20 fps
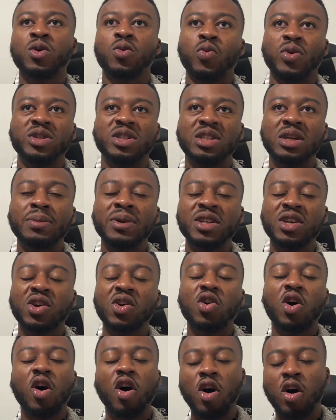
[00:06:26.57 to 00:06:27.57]
When somebody
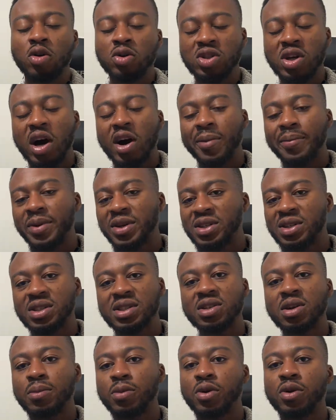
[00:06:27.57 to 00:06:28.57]
calls our
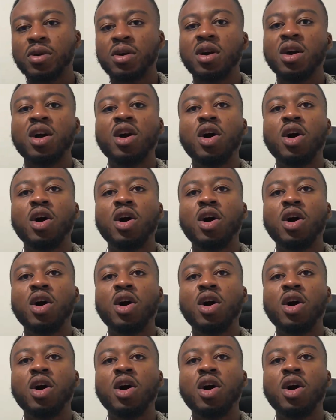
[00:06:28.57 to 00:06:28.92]
business number,